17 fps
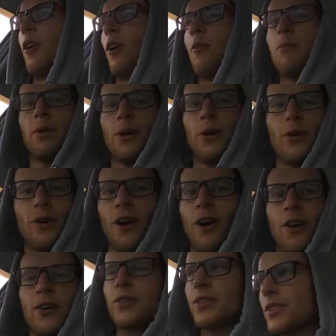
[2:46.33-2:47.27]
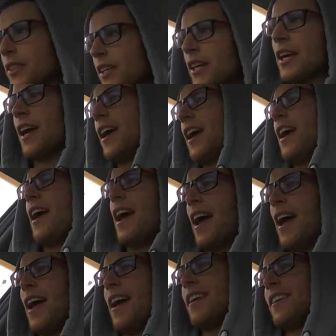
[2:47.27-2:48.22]
comp. Who knows?
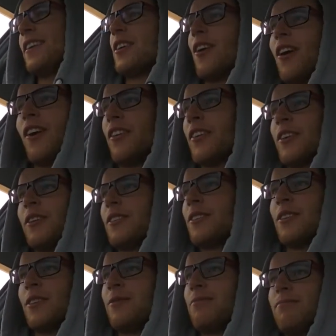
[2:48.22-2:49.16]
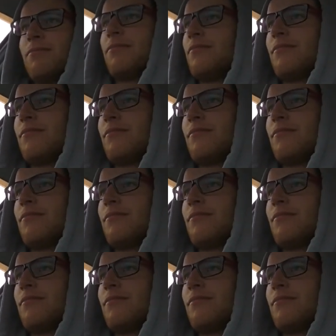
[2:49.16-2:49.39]
And God, the the